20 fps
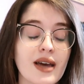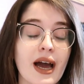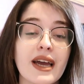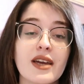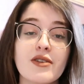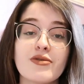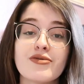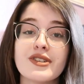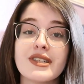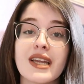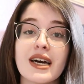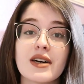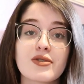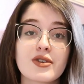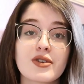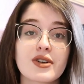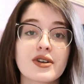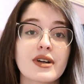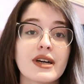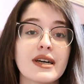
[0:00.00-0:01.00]
I've
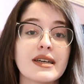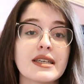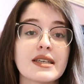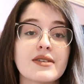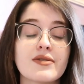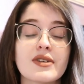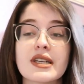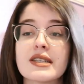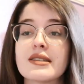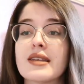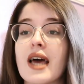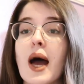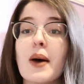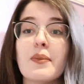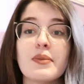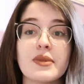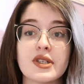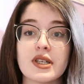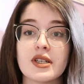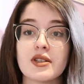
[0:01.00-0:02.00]
never even
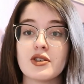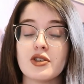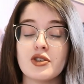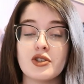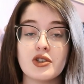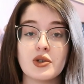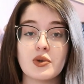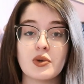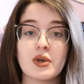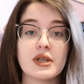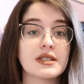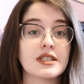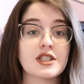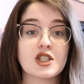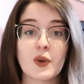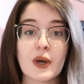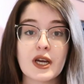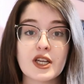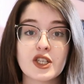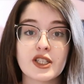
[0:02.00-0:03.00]
attempted to do a
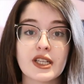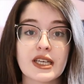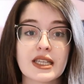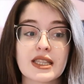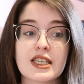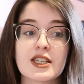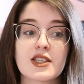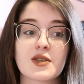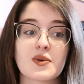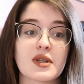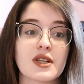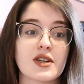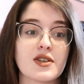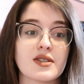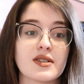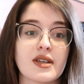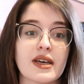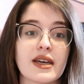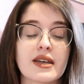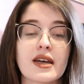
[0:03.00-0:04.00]
situation like this where
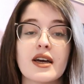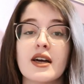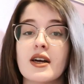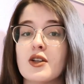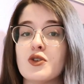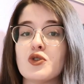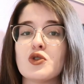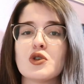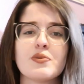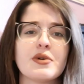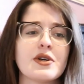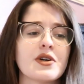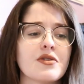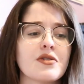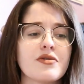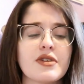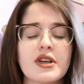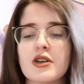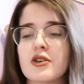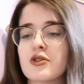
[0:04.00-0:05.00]
there's like dual
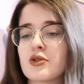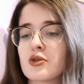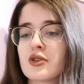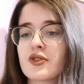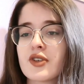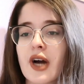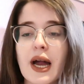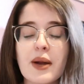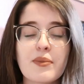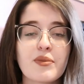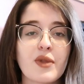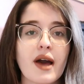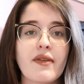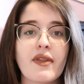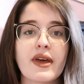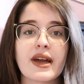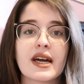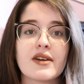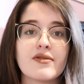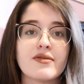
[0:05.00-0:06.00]
POV or dual timeline.
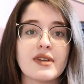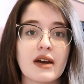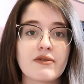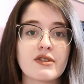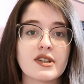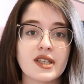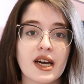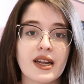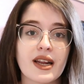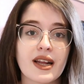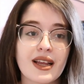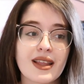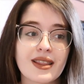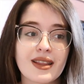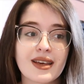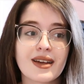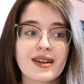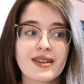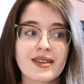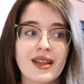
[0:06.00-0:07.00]
Like, I've never done
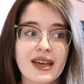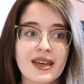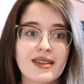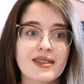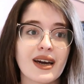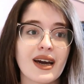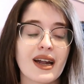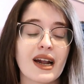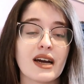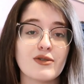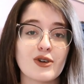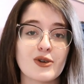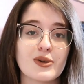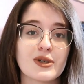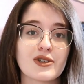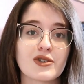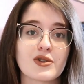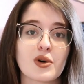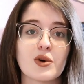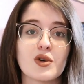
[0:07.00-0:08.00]
anything like that. I've
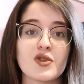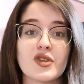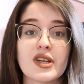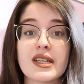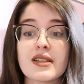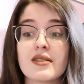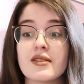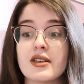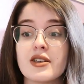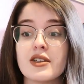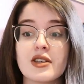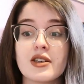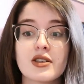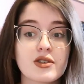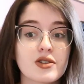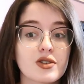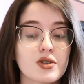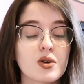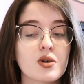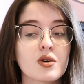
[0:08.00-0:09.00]
always told a linear
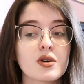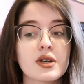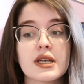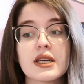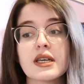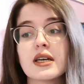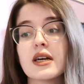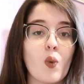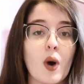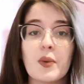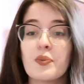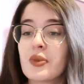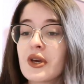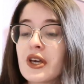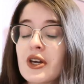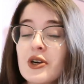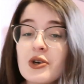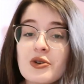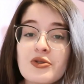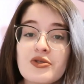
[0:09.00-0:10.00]
story, one
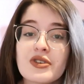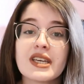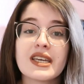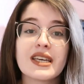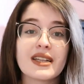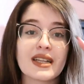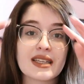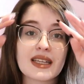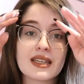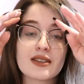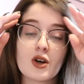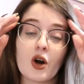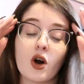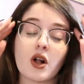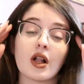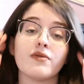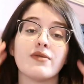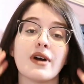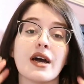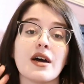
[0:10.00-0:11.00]
POV, like that's
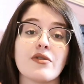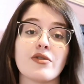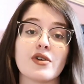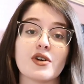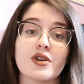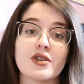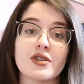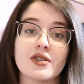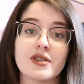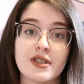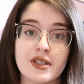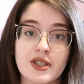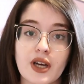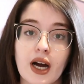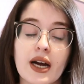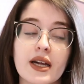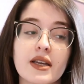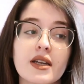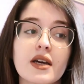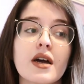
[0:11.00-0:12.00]
all I've ever
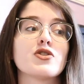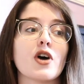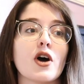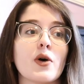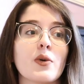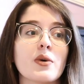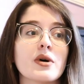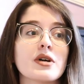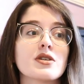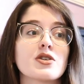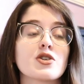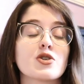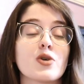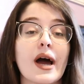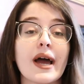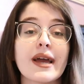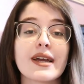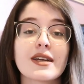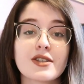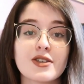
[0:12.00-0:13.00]
done. So
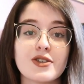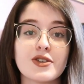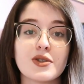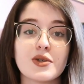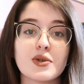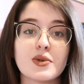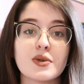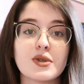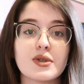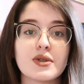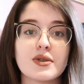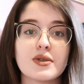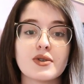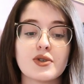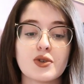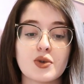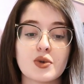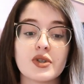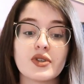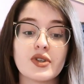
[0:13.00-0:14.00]
trying to do
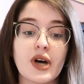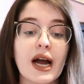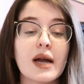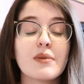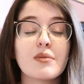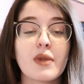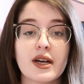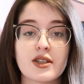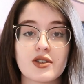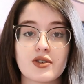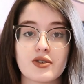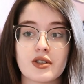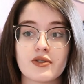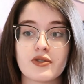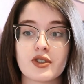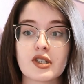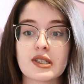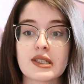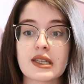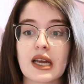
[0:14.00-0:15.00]
dual timelines for the
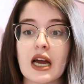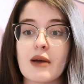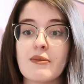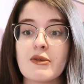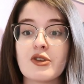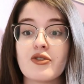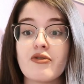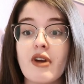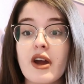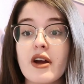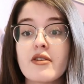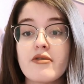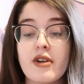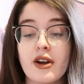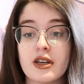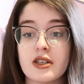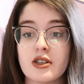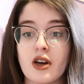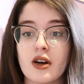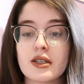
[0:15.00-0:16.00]
first time is very,
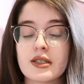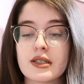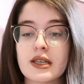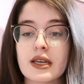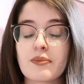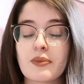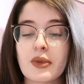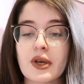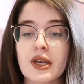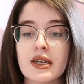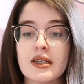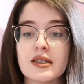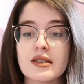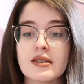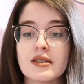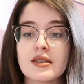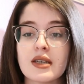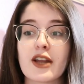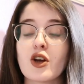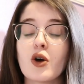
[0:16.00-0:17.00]
very daunting
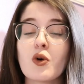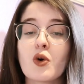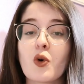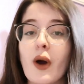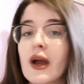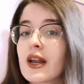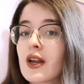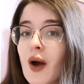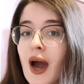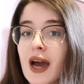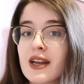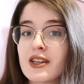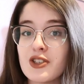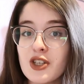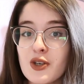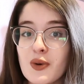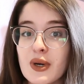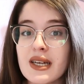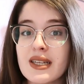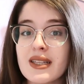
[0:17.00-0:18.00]
because I don't quite know how to
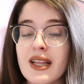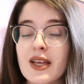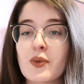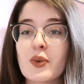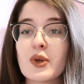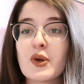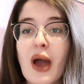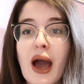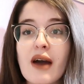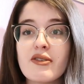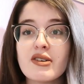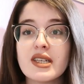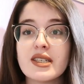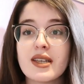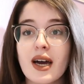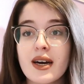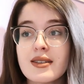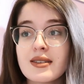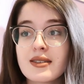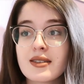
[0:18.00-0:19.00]
do it. Like, when you haven't
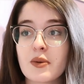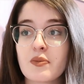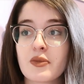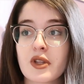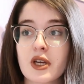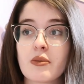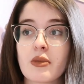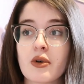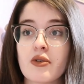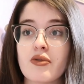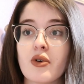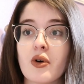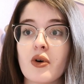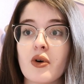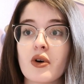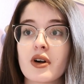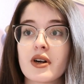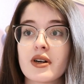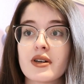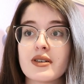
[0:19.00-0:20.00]
done something
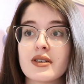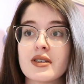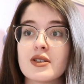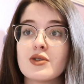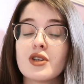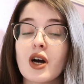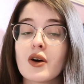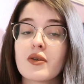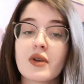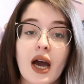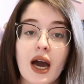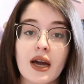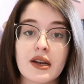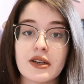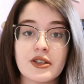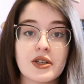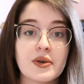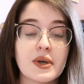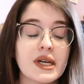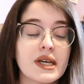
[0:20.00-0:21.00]
before, you don't know how
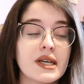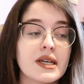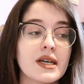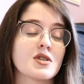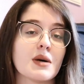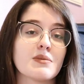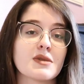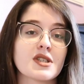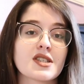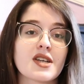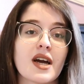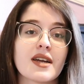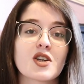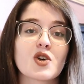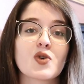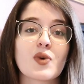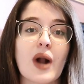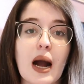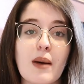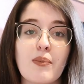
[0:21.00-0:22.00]
to do it. So I'm just trying
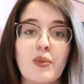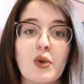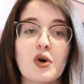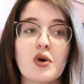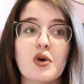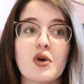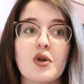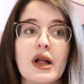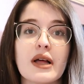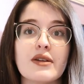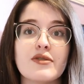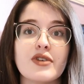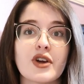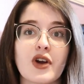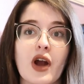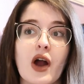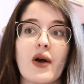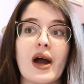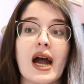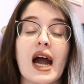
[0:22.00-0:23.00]
to grapple and
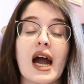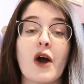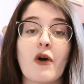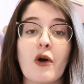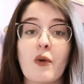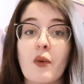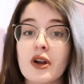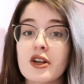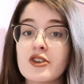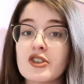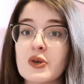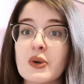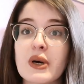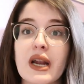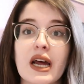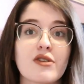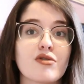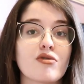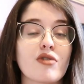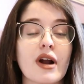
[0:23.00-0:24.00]
figure out how I want to do it.
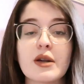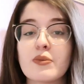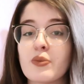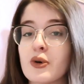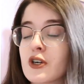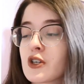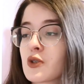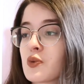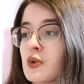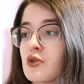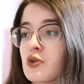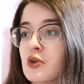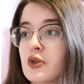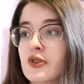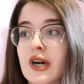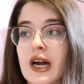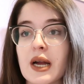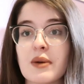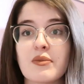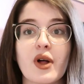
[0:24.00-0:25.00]
I've read books with dual
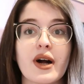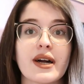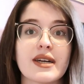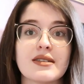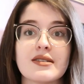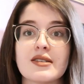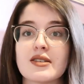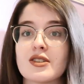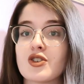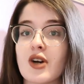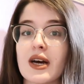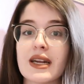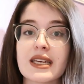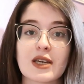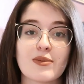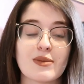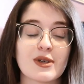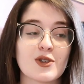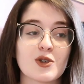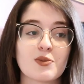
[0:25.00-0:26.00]
timelines to try to
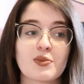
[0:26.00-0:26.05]
give me